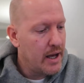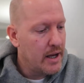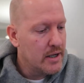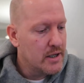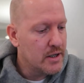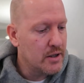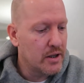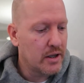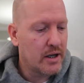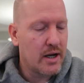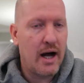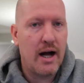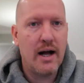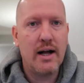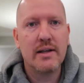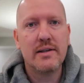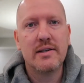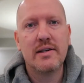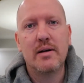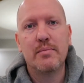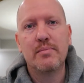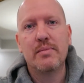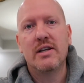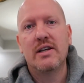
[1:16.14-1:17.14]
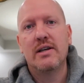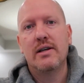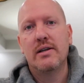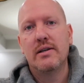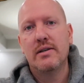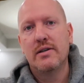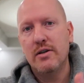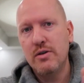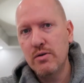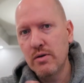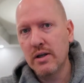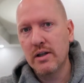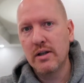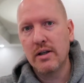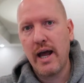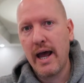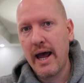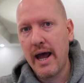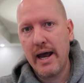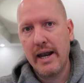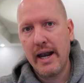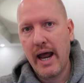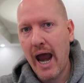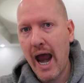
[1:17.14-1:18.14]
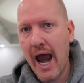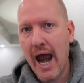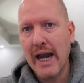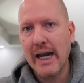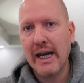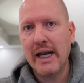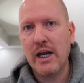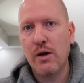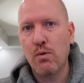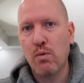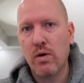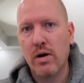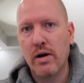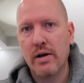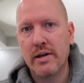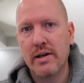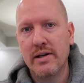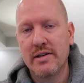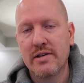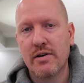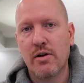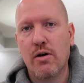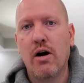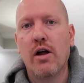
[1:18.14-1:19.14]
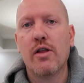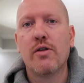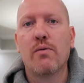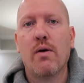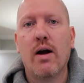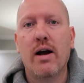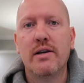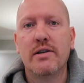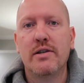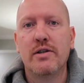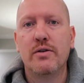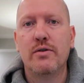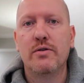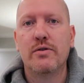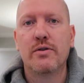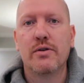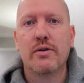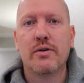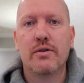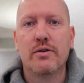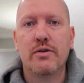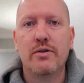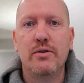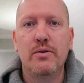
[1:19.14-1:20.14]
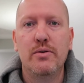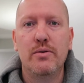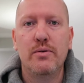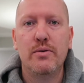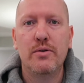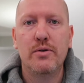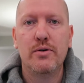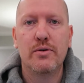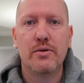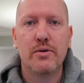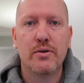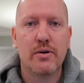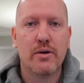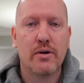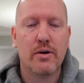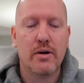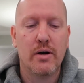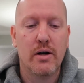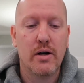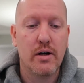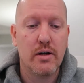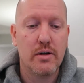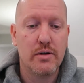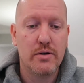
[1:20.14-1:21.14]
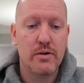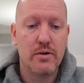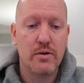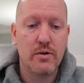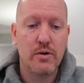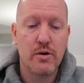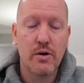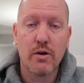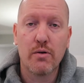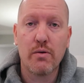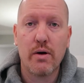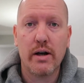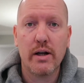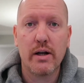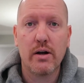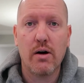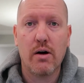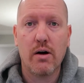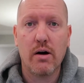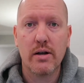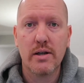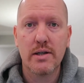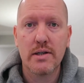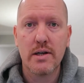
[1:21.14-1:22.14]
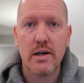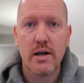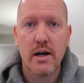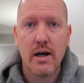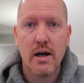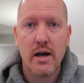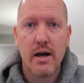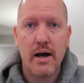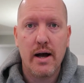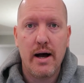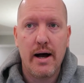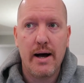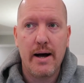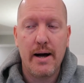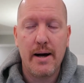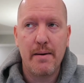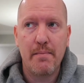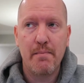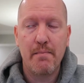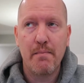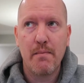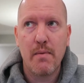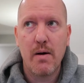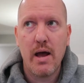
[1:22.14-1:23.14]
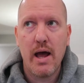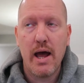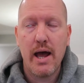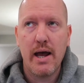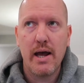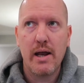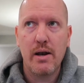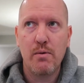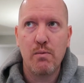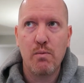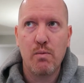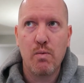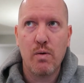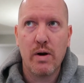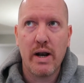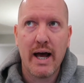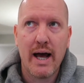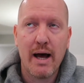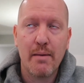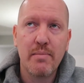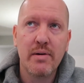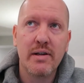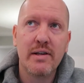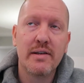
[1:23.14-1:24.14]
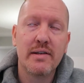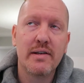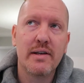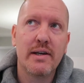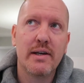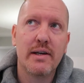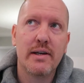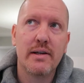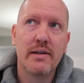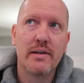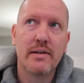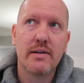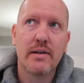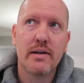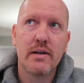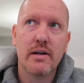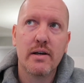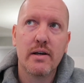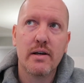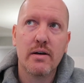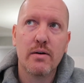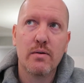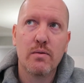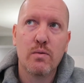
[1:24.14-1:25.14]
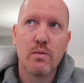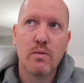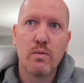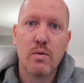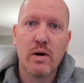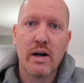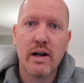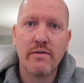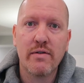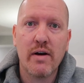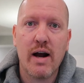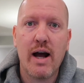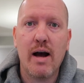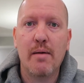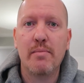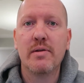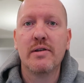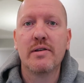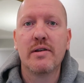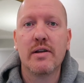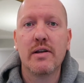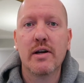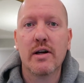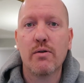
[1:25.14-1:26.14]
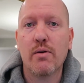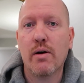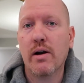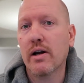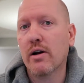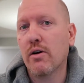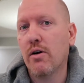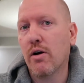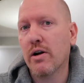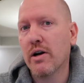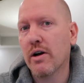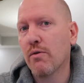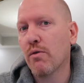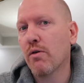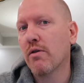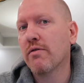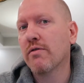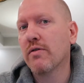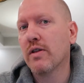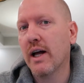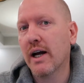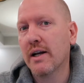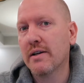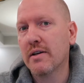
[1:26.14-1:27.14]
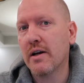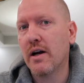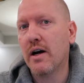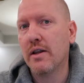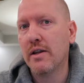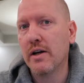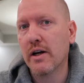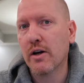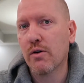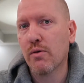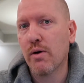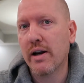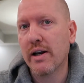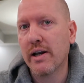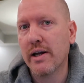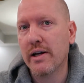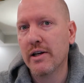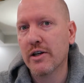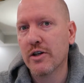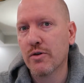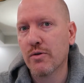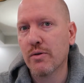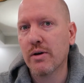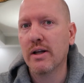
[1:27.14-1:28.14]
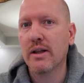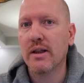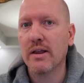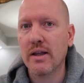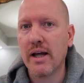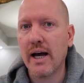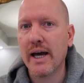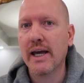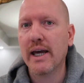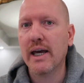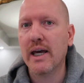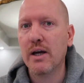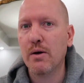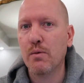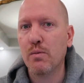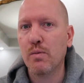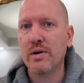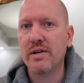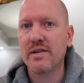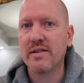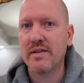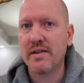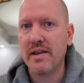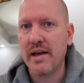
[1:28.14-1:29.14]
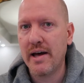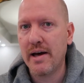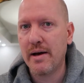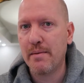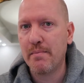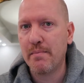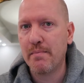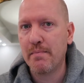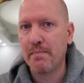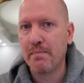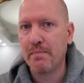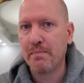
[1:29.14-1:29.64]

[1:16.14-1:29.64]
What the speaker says: So the concept is you can add anyone as an authorized user to your credit cards. And what happens is, whatever happens on their credit card, it reflects on their credit history like it was them.